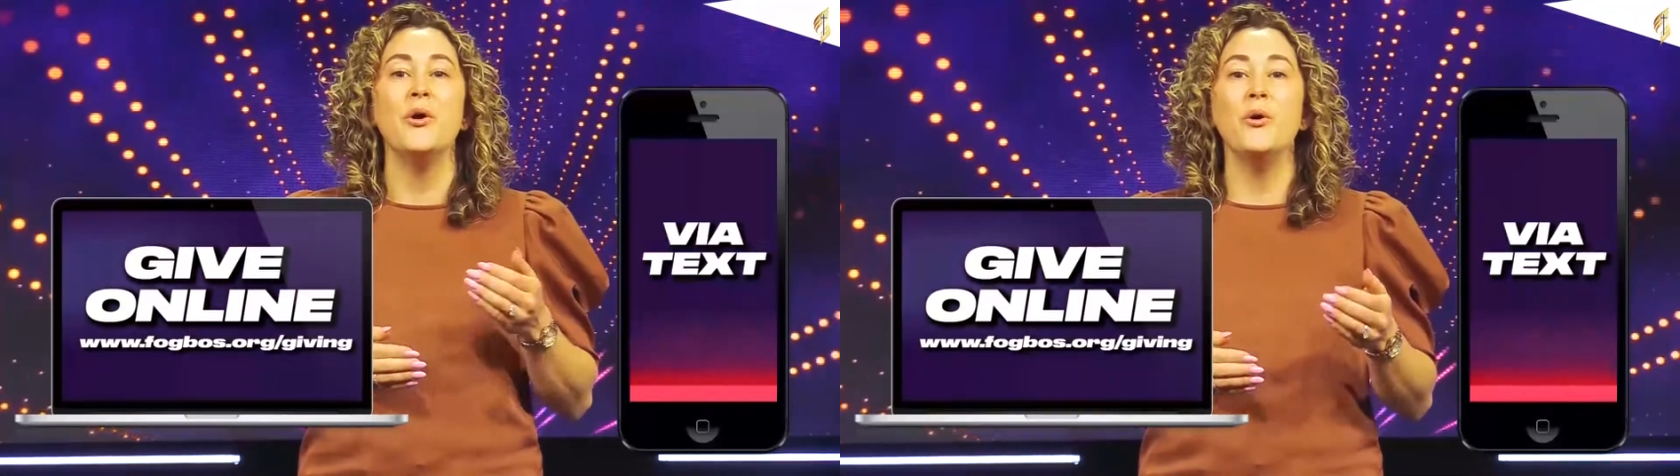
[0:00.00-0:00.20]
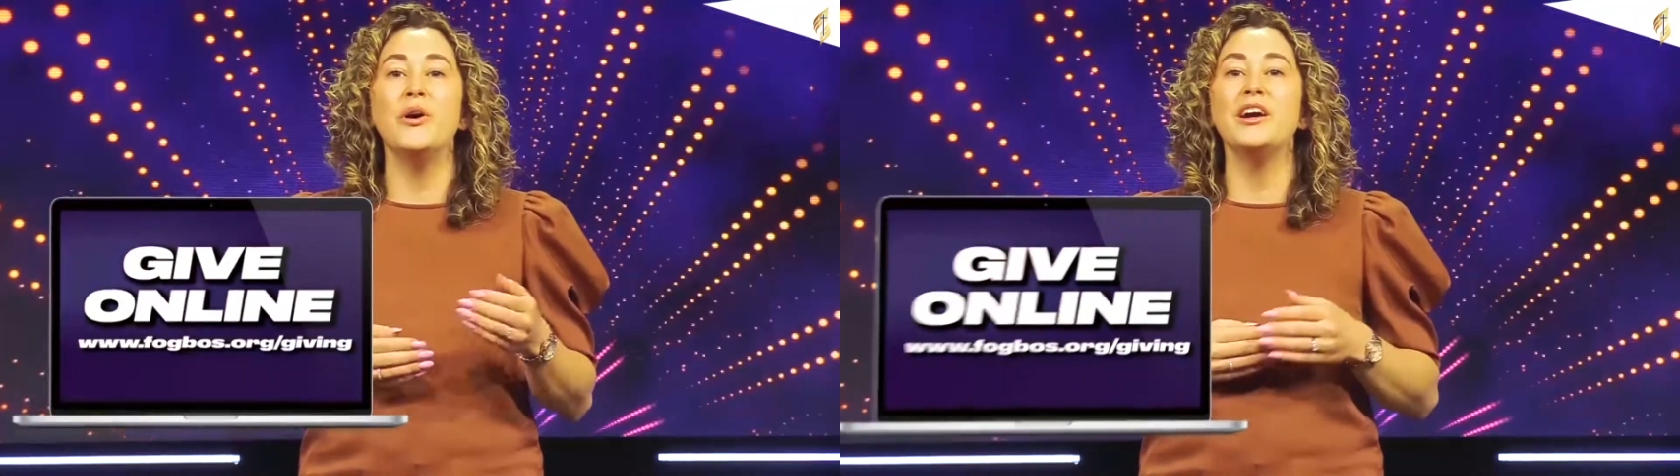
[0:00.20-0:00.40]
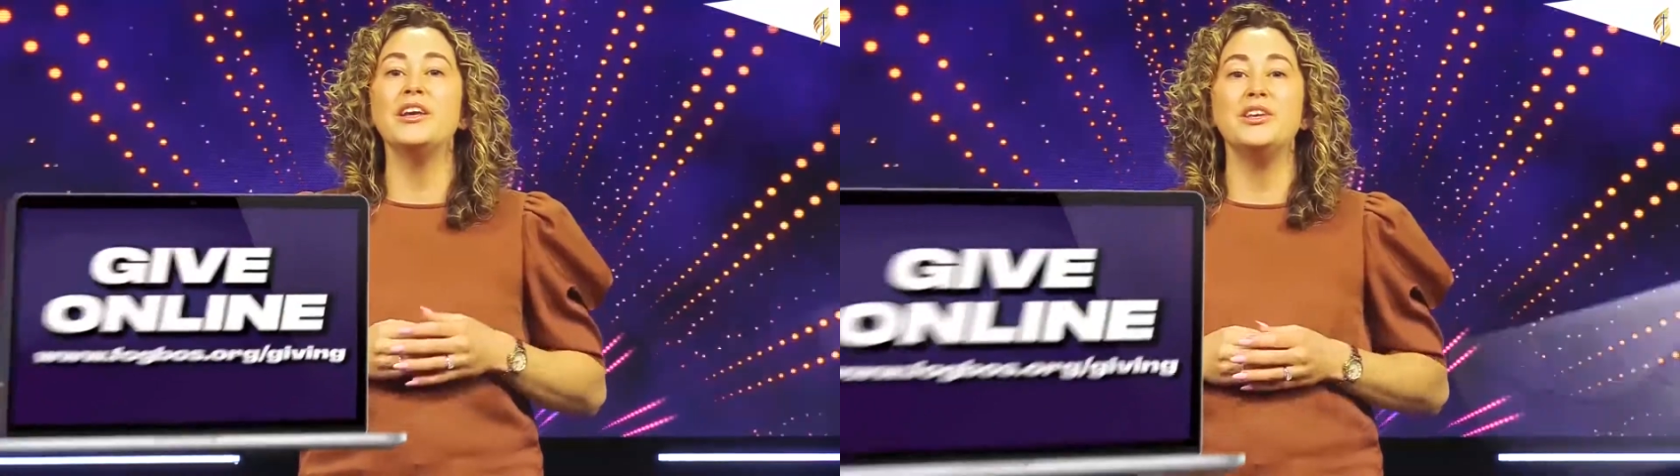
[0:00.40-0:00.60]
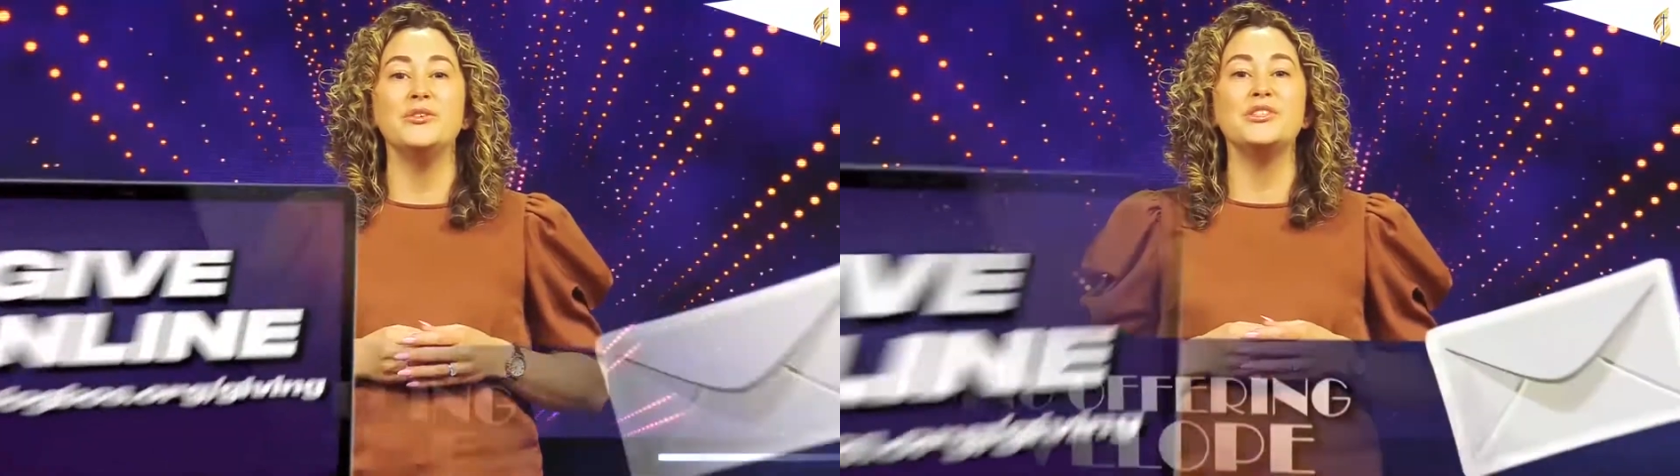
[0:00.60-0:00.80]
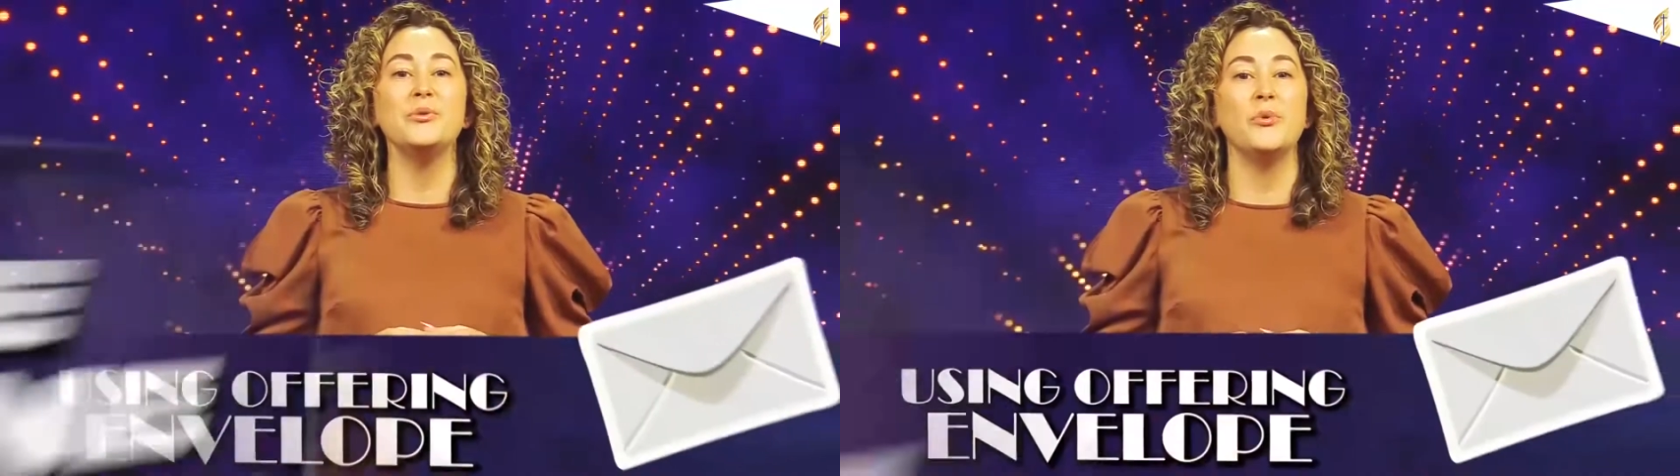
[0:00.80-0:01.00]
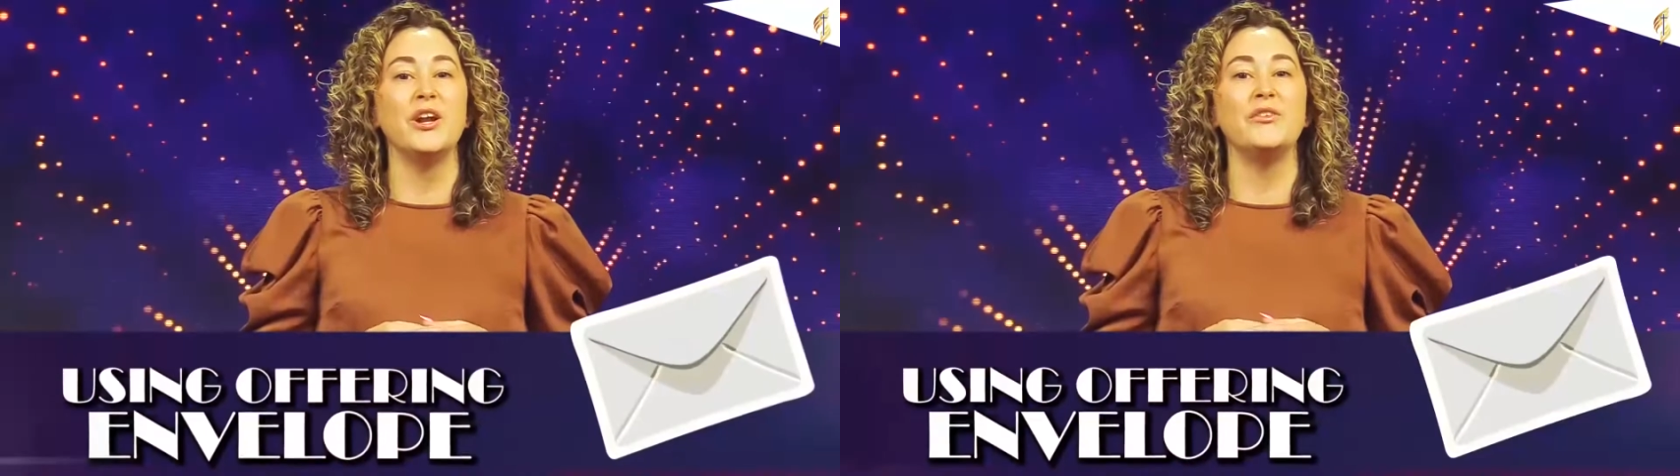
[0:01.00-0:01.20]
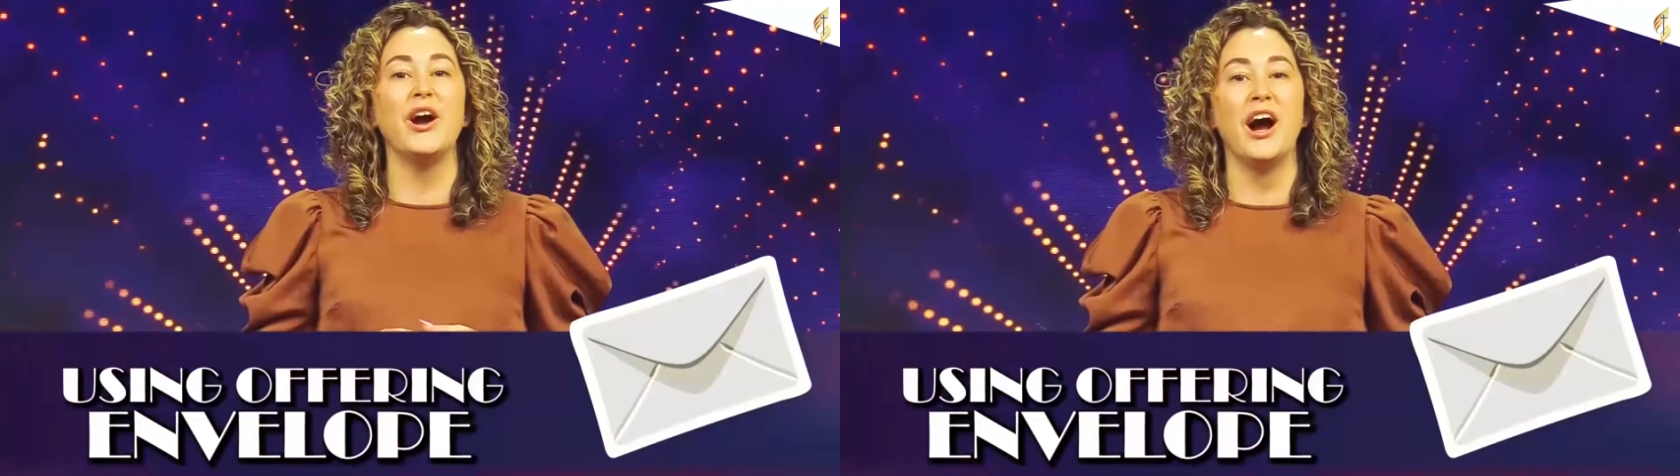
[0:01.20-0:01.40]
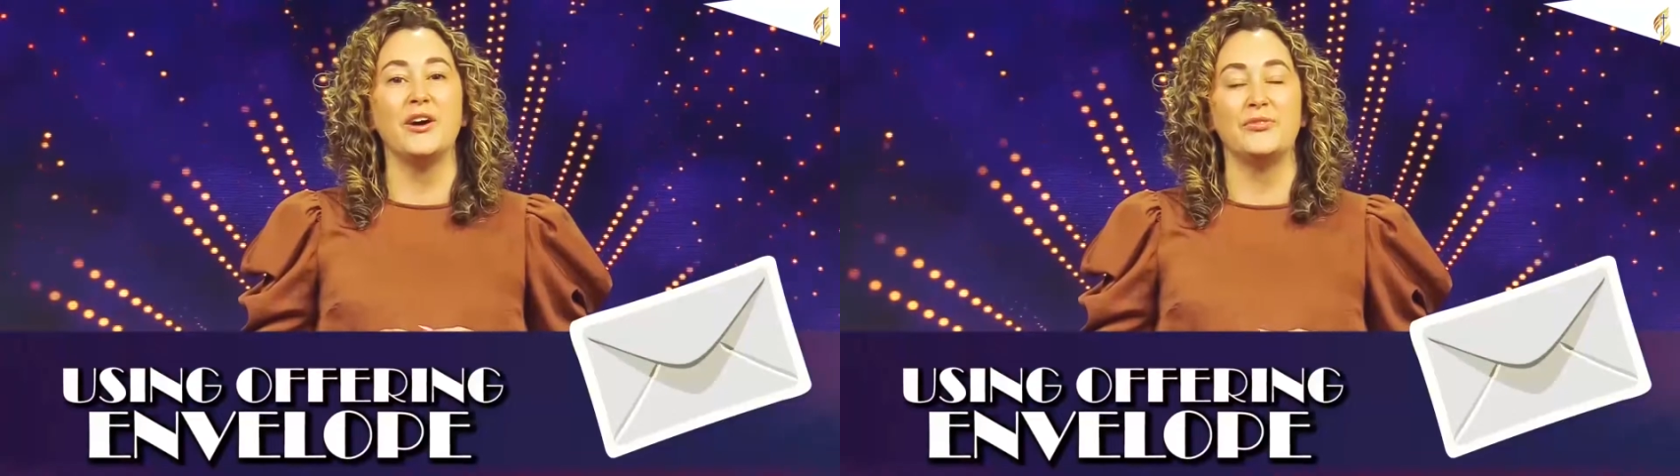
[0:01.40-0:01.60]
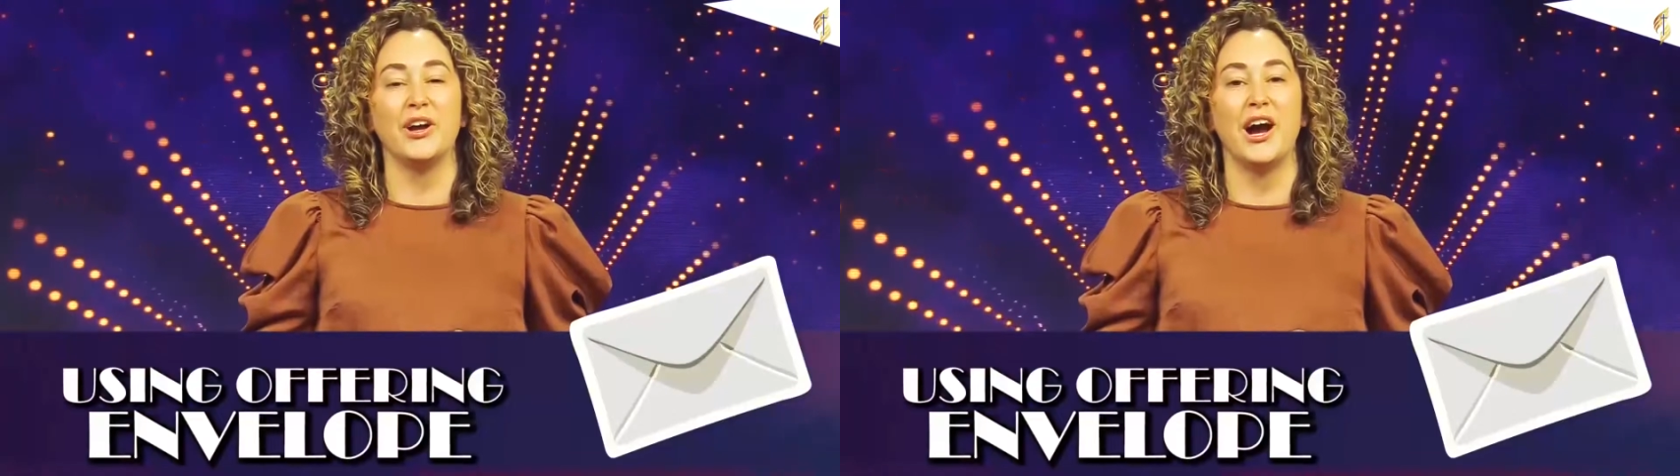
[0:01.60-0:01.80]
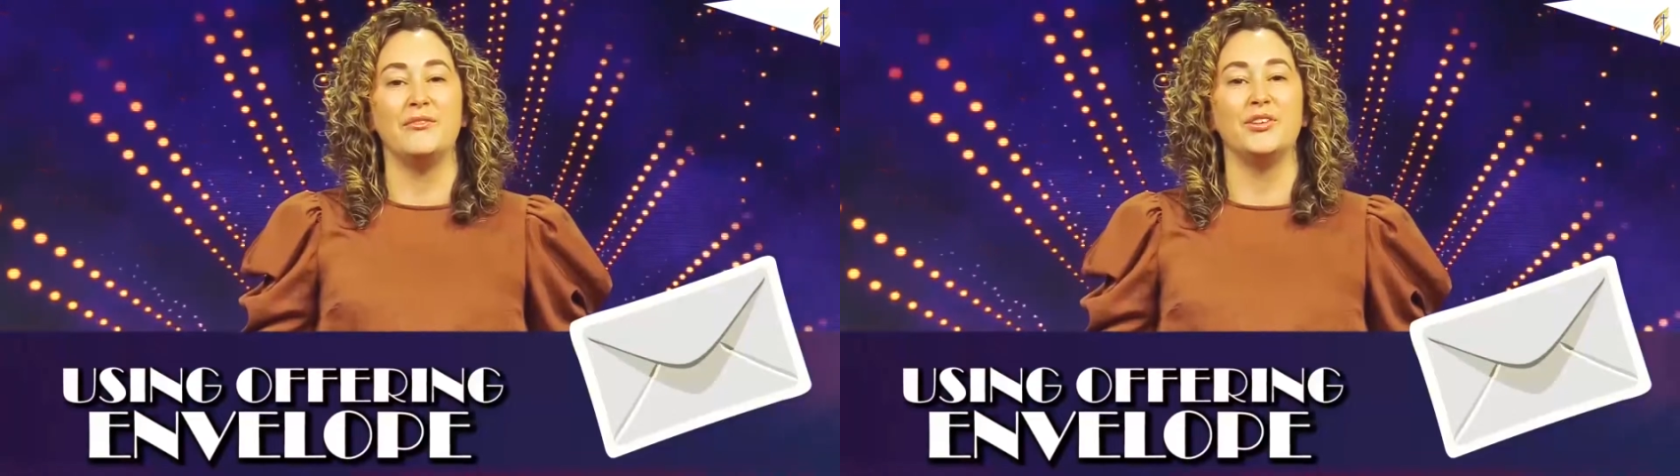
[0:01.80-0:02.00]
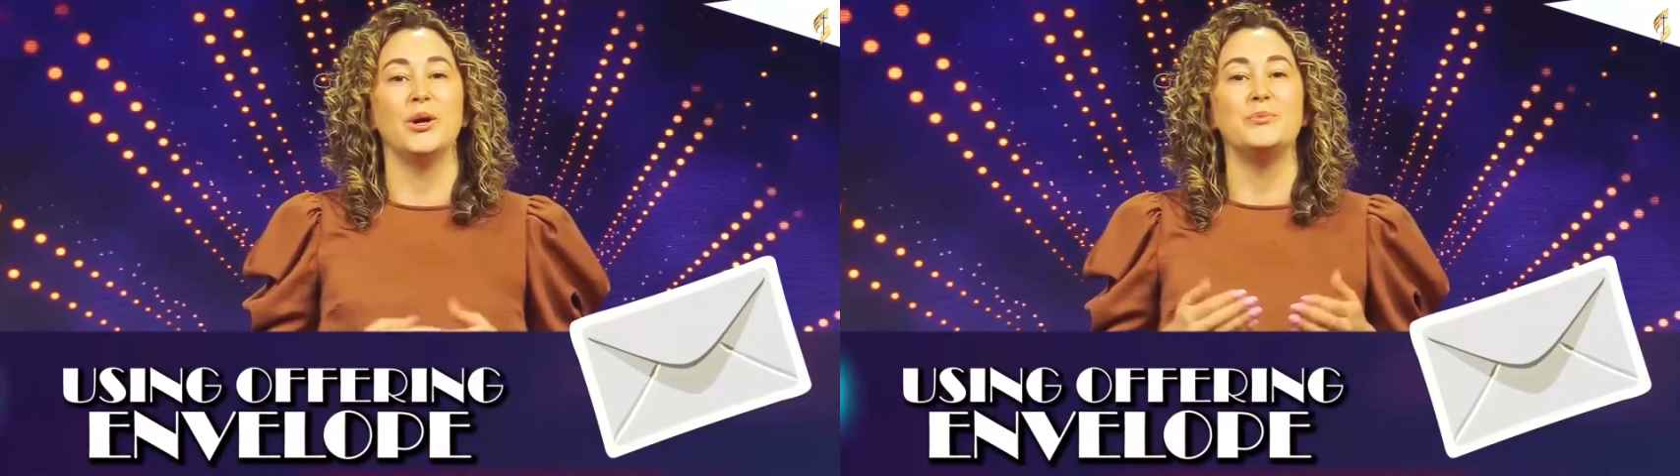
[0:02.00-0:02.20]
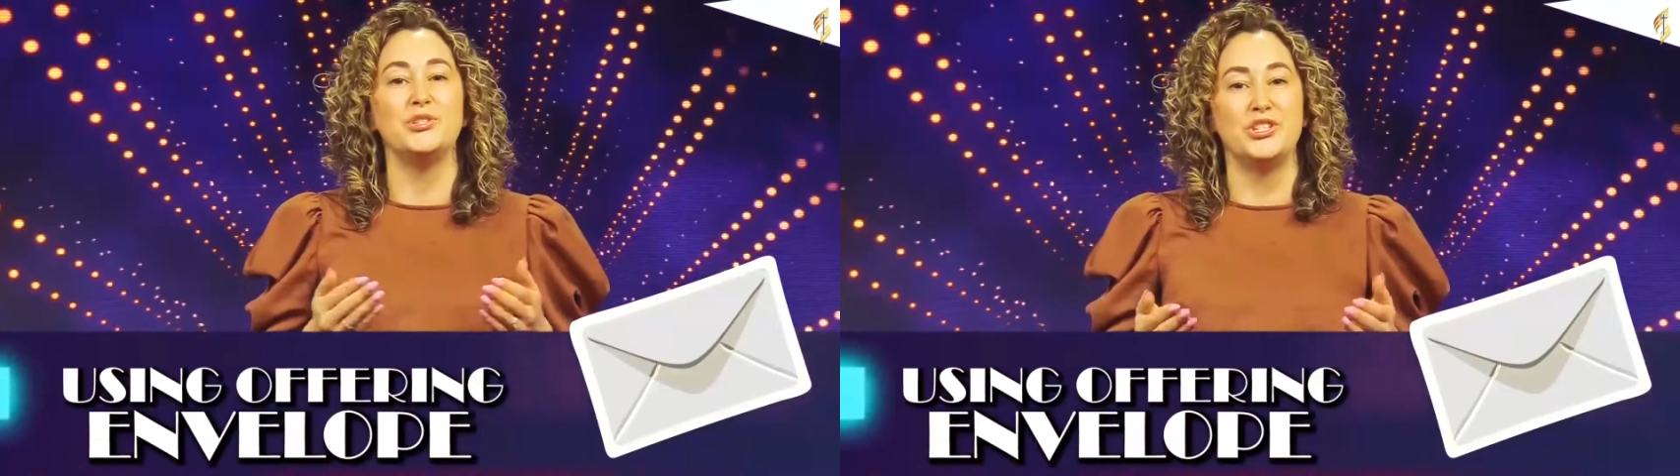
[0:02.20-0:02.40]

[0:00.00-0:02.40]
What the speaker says: or using one of our offering envelopes